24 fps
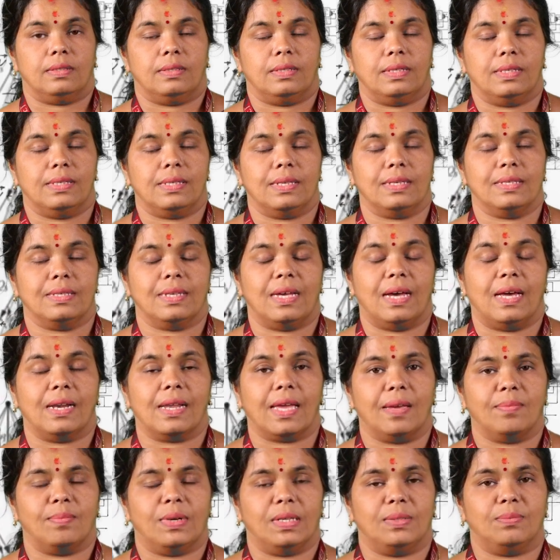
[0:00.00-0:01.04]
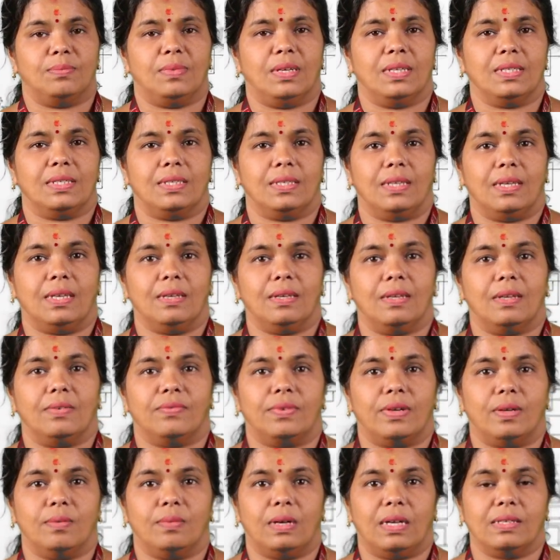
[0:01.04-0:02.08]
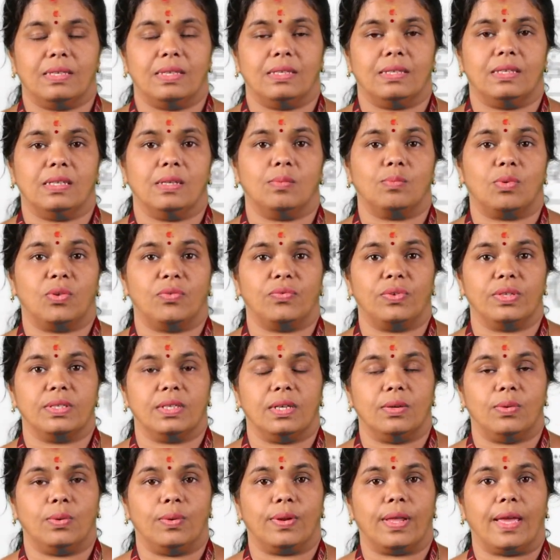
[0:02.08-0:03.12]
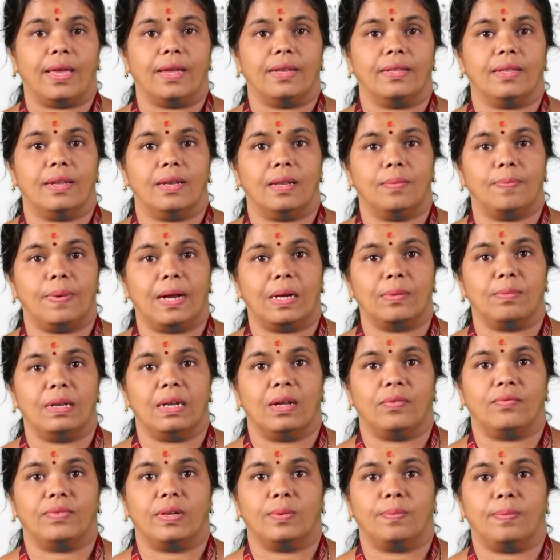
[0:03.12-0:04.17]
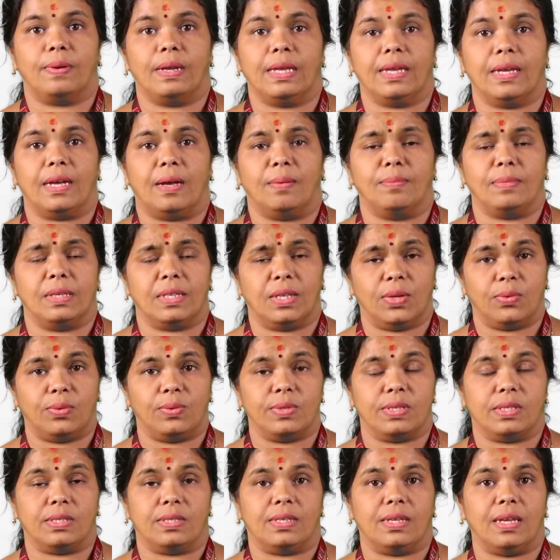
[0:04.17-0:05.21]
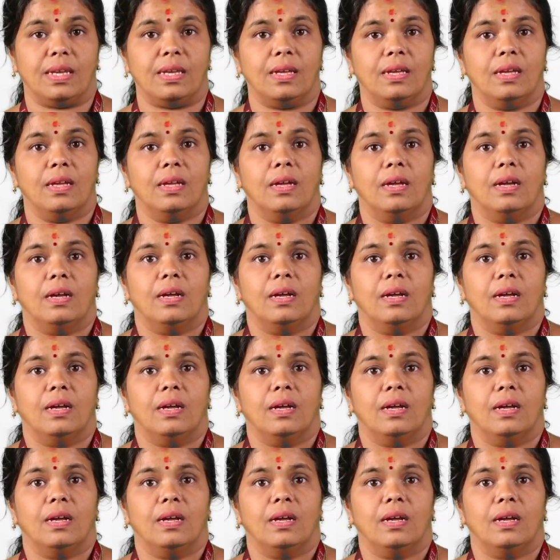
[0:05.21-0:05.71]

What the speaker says: This is R.K Padhmashini from Assistant Professor working in the Department of Triple Art University.